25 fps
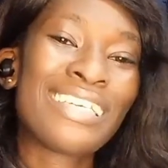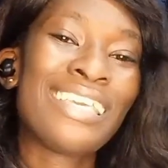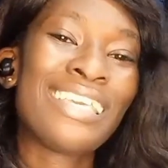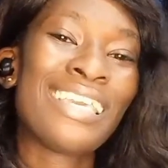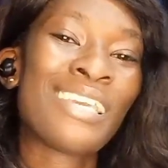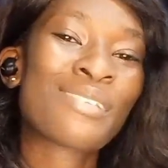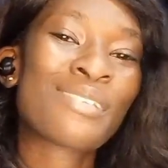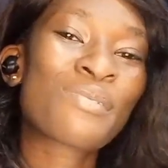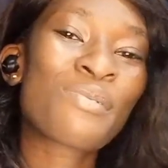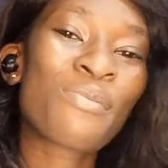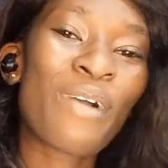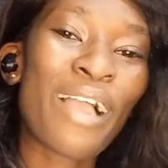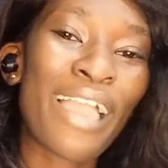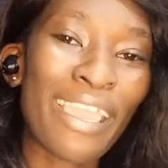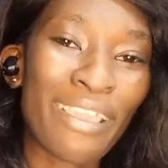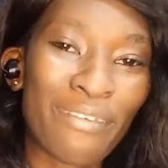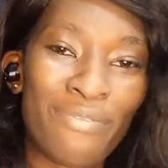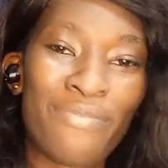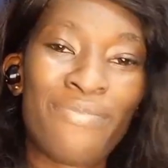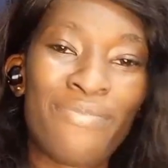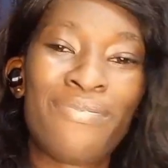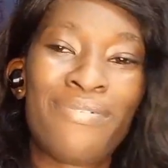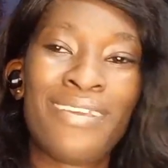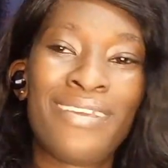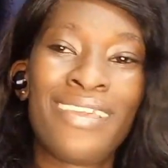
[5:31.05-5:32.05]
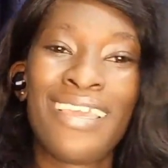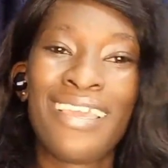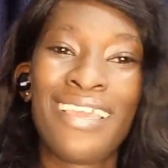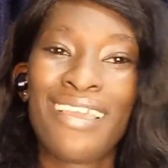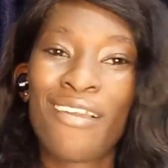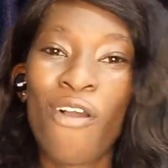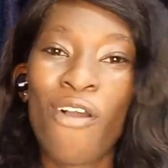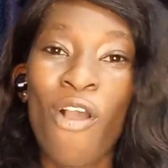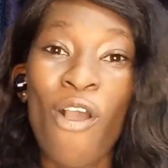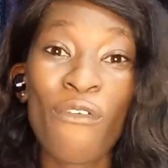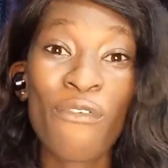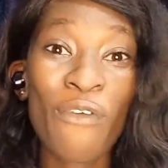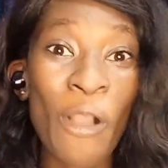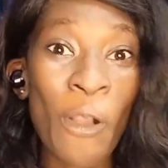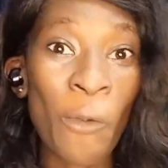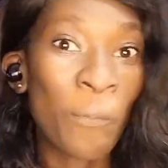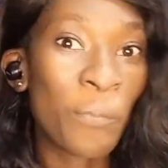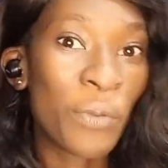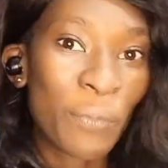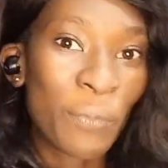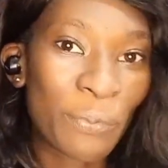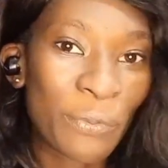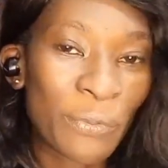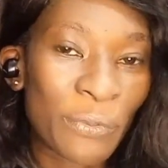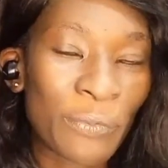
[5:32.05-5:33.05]
king's wife, of all
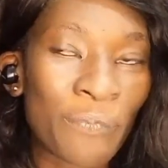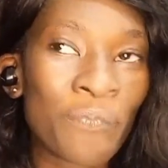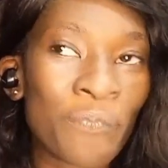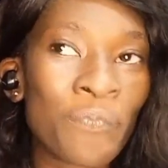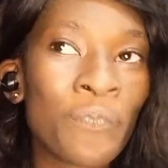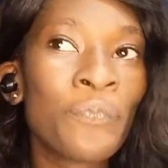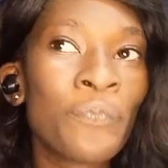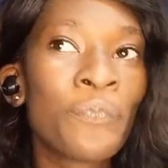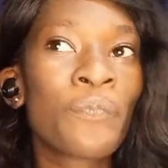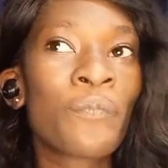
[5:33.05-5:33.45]
people.